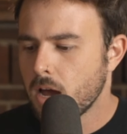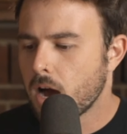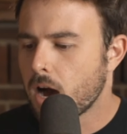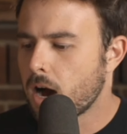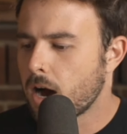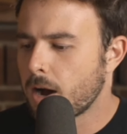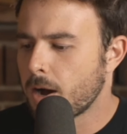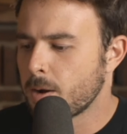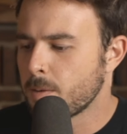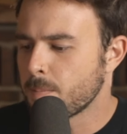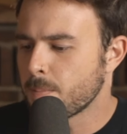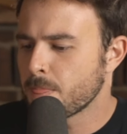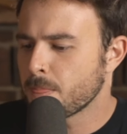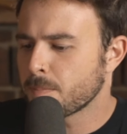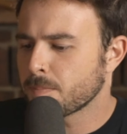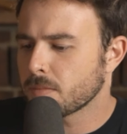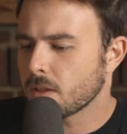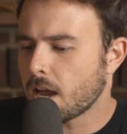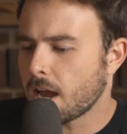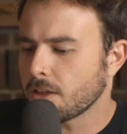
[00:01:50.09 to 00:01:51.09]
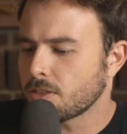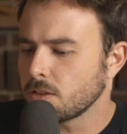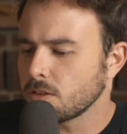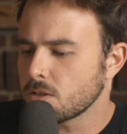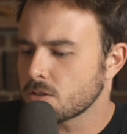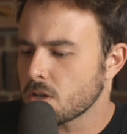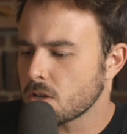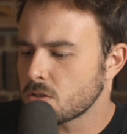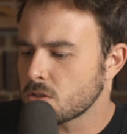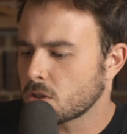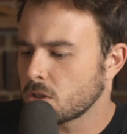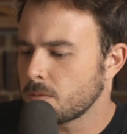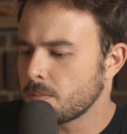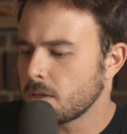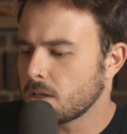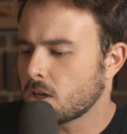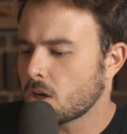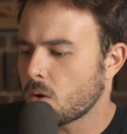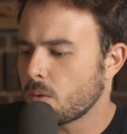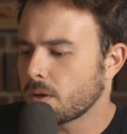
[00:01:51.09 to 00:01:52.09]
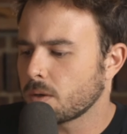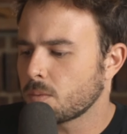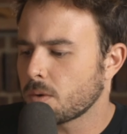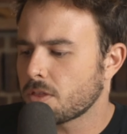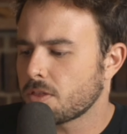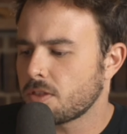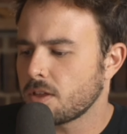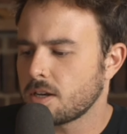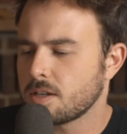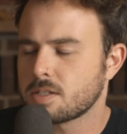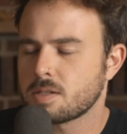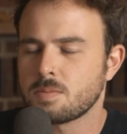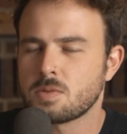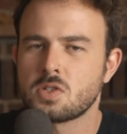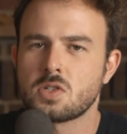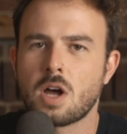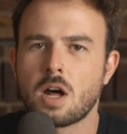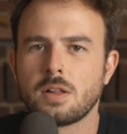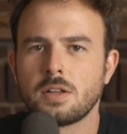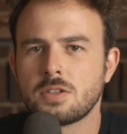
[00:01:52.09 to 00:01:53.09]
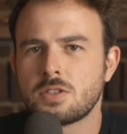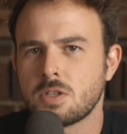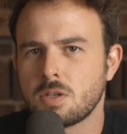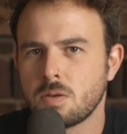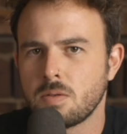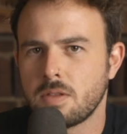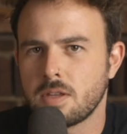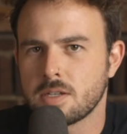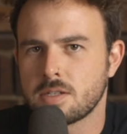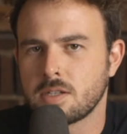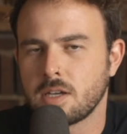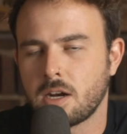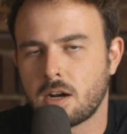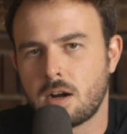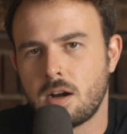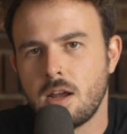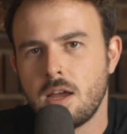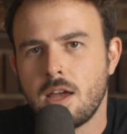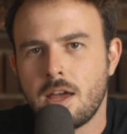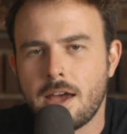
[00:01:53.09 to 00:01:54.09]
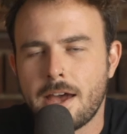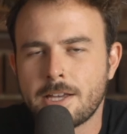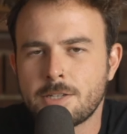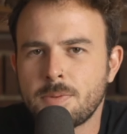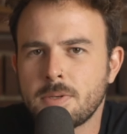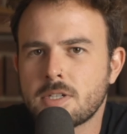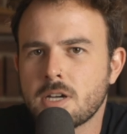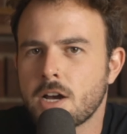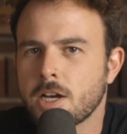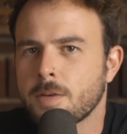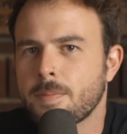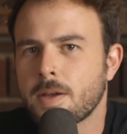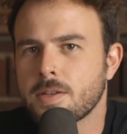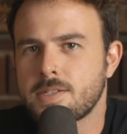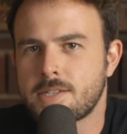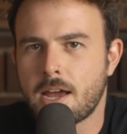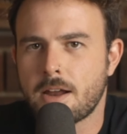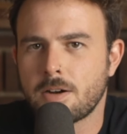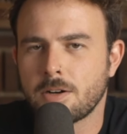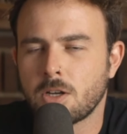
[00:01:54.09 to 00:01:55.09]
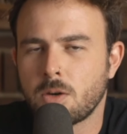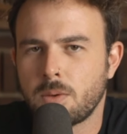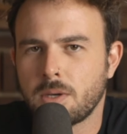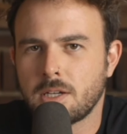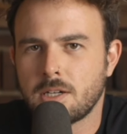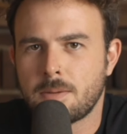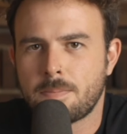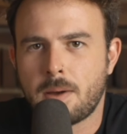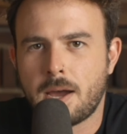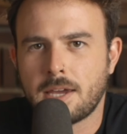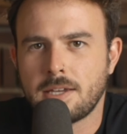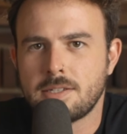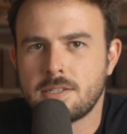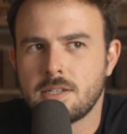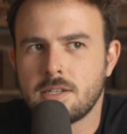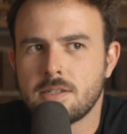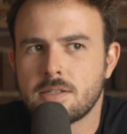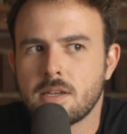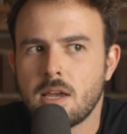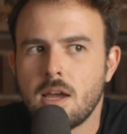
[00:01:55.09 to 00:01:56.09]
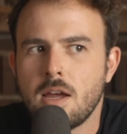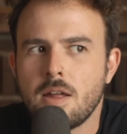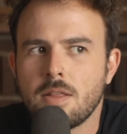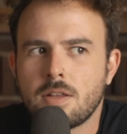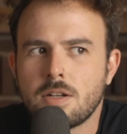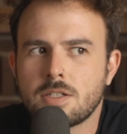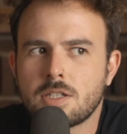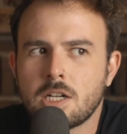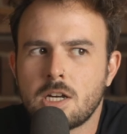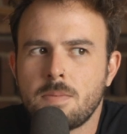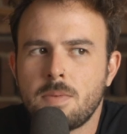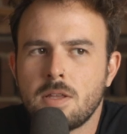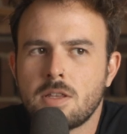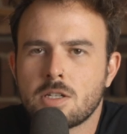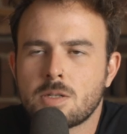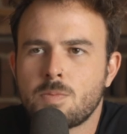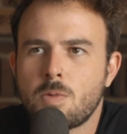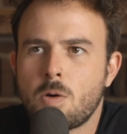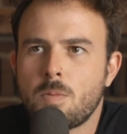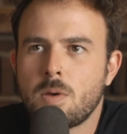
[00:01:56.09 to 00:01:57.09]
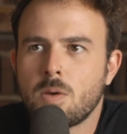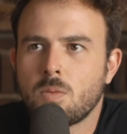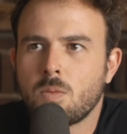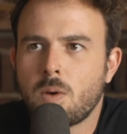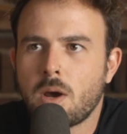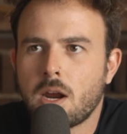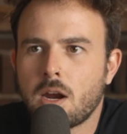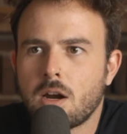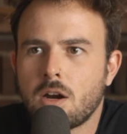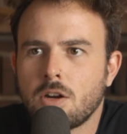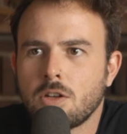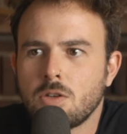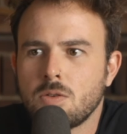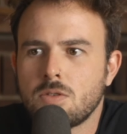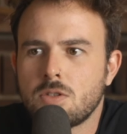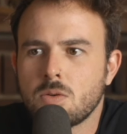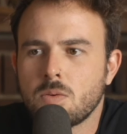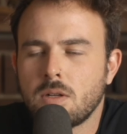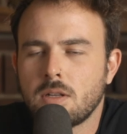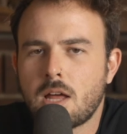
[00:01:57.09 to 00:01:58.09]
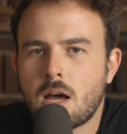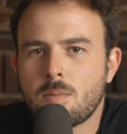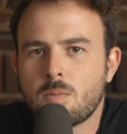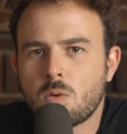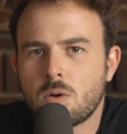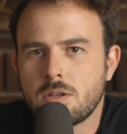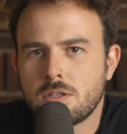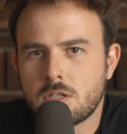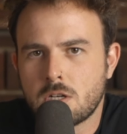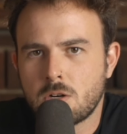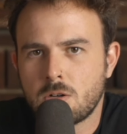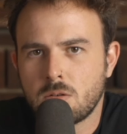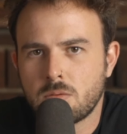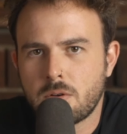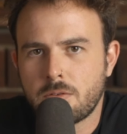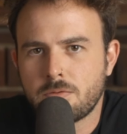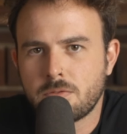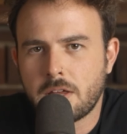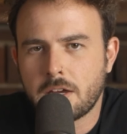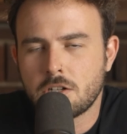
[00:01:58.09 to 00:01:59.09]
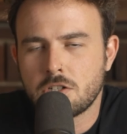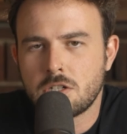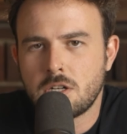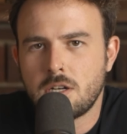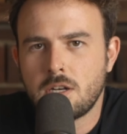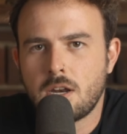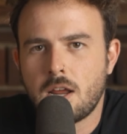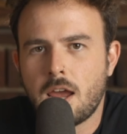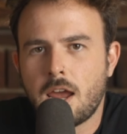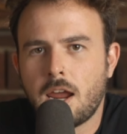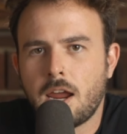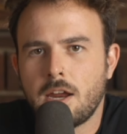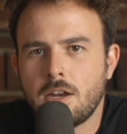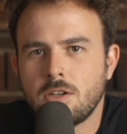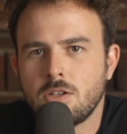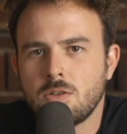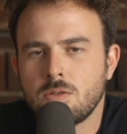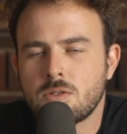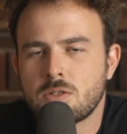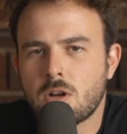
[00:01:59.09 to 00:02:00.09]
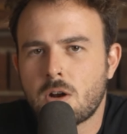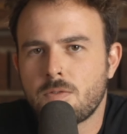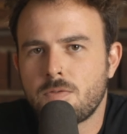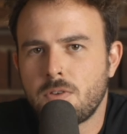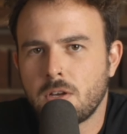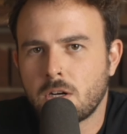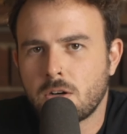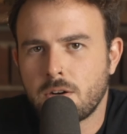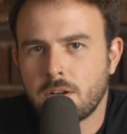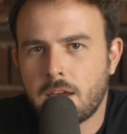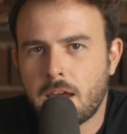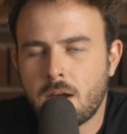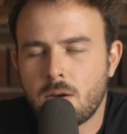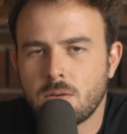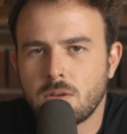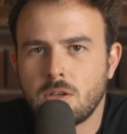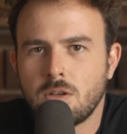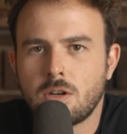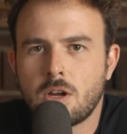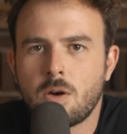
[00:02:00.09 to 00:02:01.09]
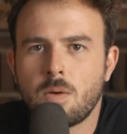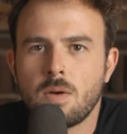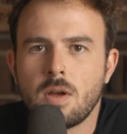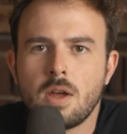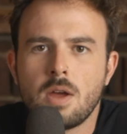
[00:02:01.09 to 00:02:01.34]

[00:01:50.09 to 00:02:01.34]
Um, I think there's also going to be going within and some solitude this year. As we talk about Saturn going into Pisces, there's going to be this moment where you do a lot more internal reflection and you start figuring out, you know,